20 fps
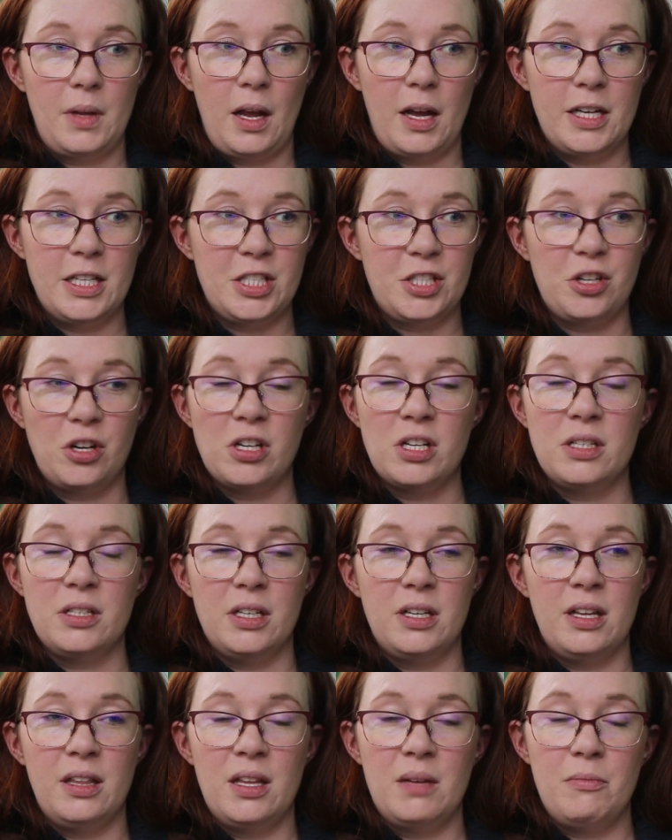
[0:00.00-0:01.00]
I started
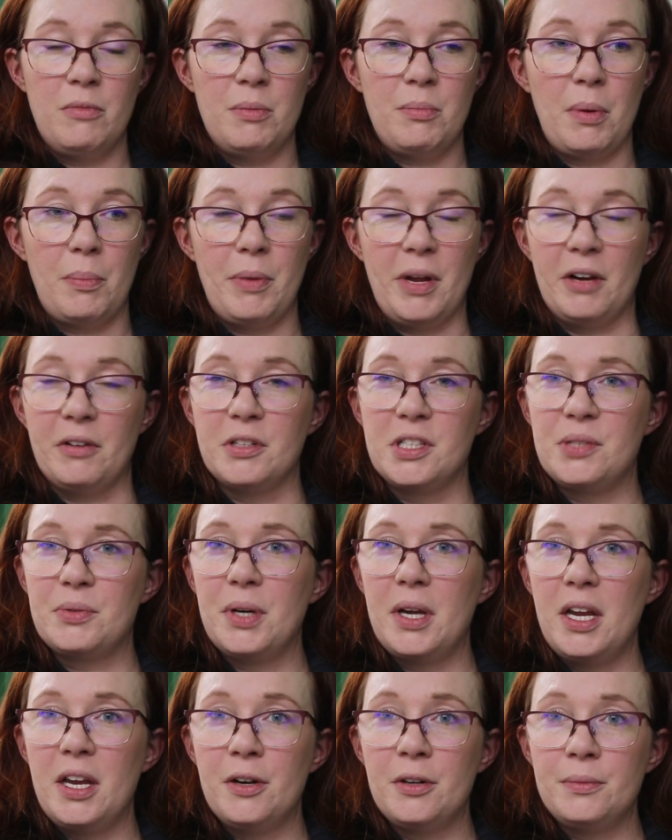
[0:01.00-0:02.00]
knitting them when my parents were
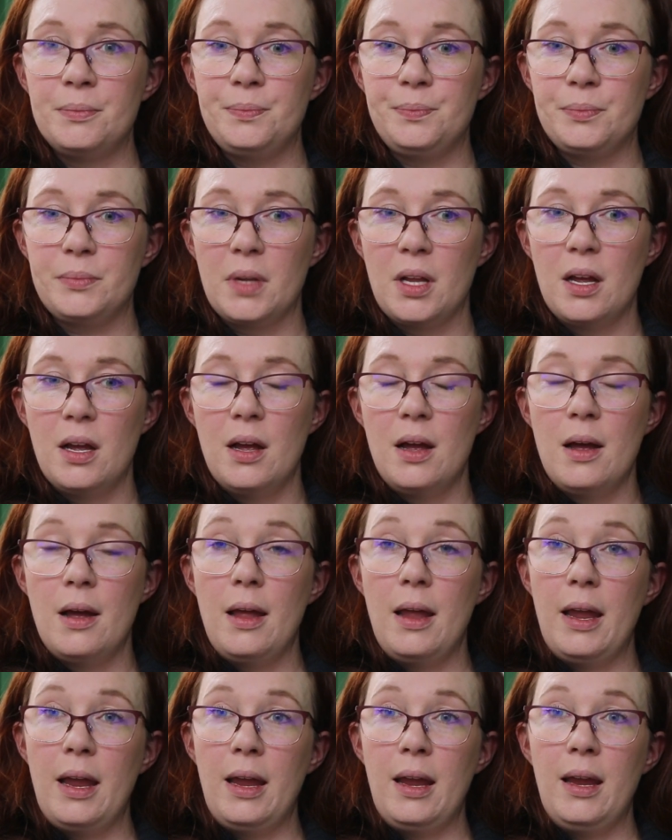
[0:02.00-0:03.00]
here,
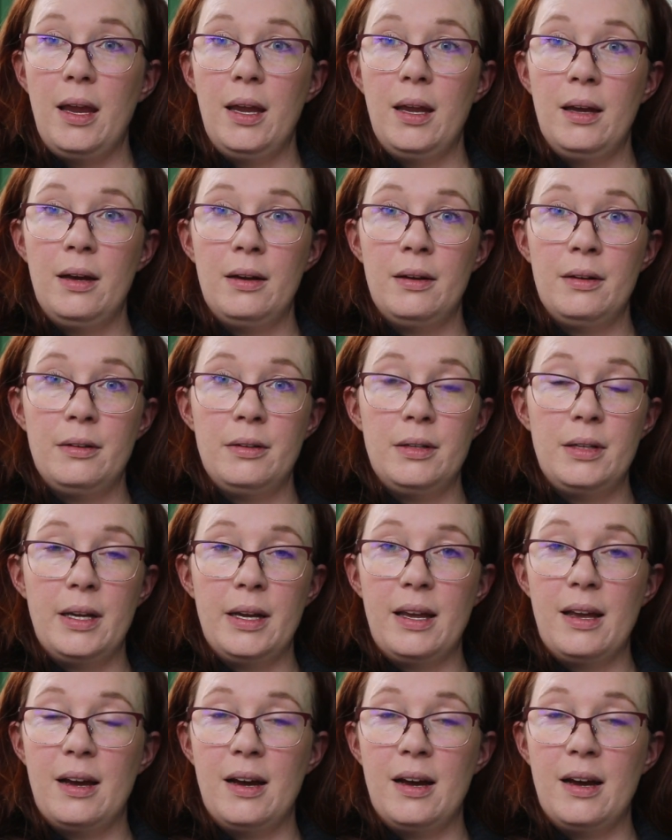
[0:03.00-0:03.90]
and I